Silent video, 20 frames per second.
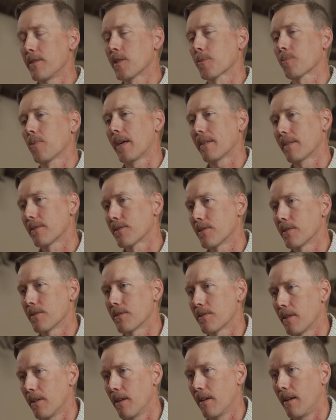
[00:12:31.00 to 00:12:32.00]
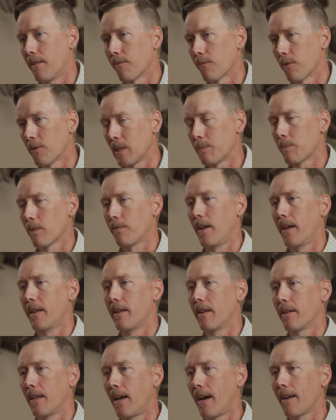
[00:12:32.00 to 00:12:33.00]
these practices uh, really provide
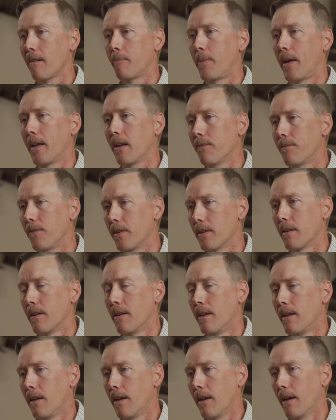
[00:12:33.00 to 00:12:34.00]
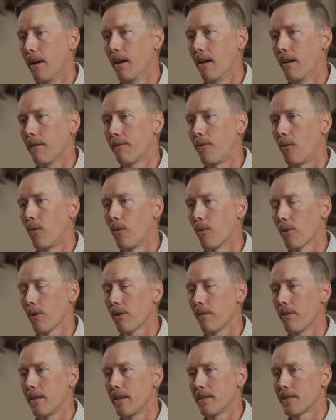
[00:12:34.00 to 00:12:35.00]
a lot of benefit uh,
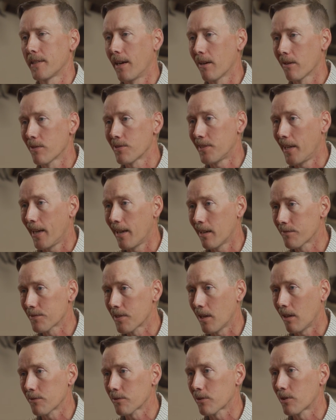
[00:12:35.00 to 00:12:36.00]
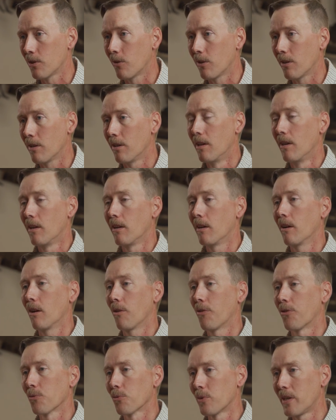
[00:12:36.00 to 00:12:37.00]
for the entire state of South Dakota, uh,
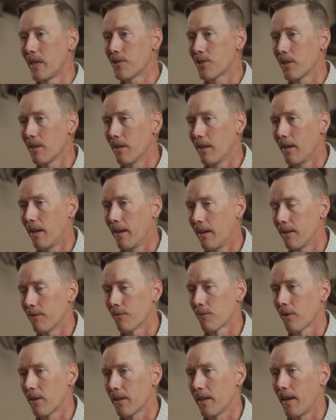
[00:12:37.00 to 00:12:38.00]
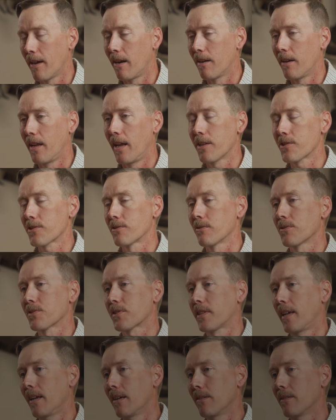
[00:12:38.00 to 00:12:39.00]
the region, and really on a national
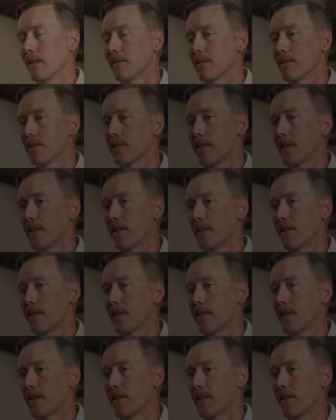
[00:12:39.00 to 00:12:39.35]
scale at the